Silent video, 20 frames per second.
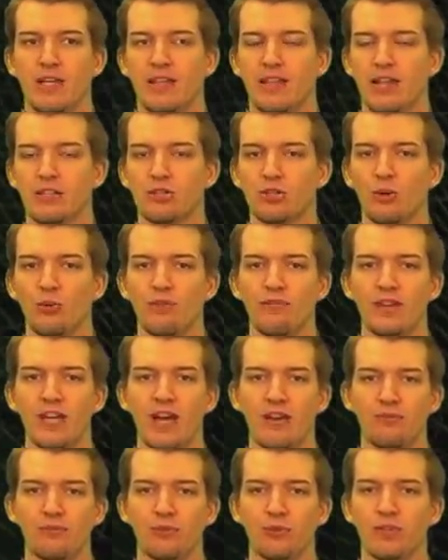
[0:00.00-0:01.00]
That's all we've
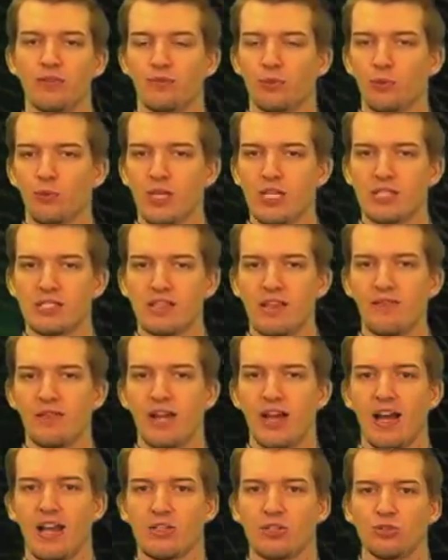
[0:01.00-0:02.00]
got for you for week 7
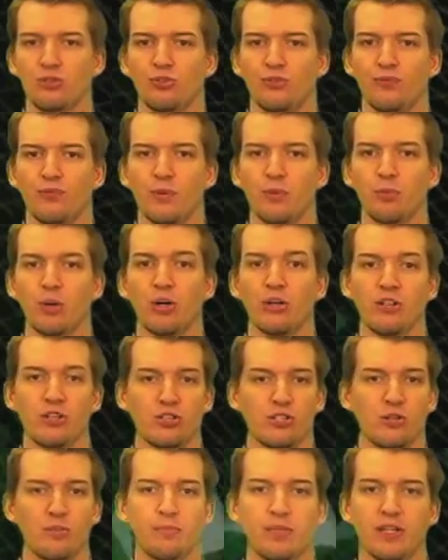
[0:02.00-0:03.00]
of high school football, and it
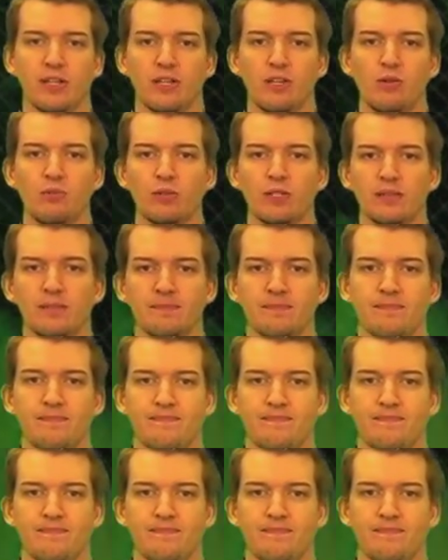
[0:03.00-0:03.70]
should be a good one.